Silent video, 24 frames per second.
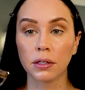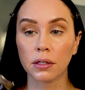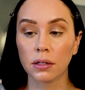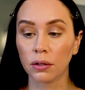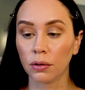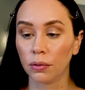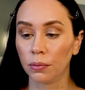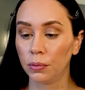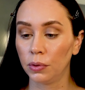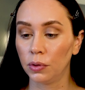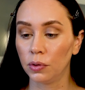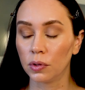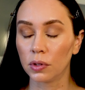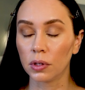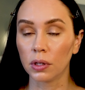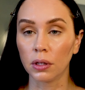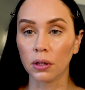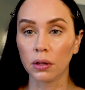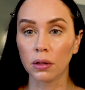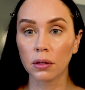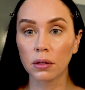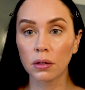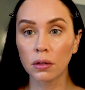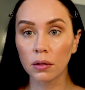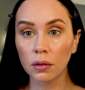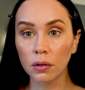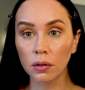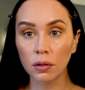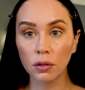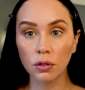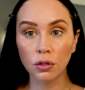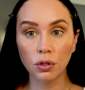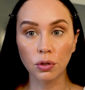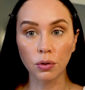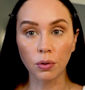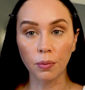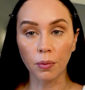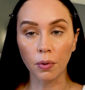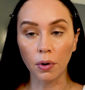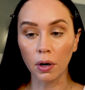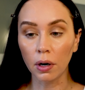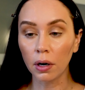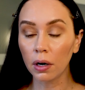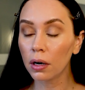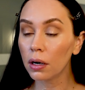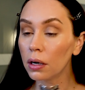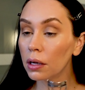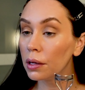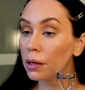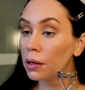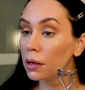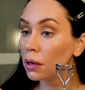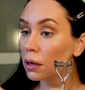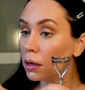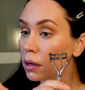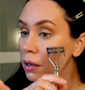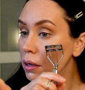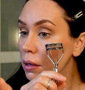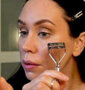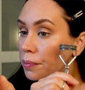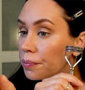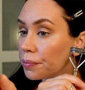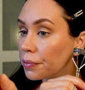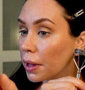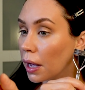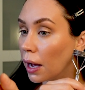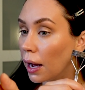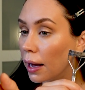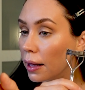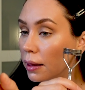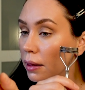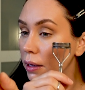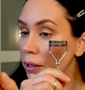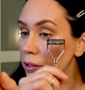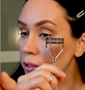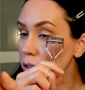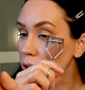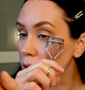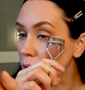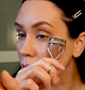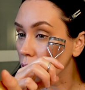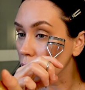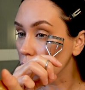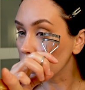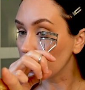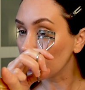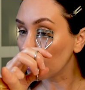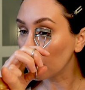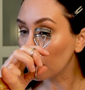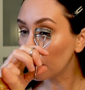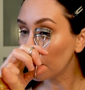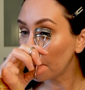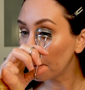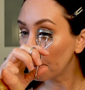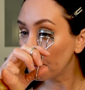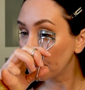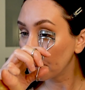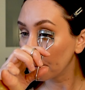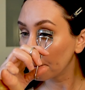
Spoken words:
So I'm using Shomura eyelash curler.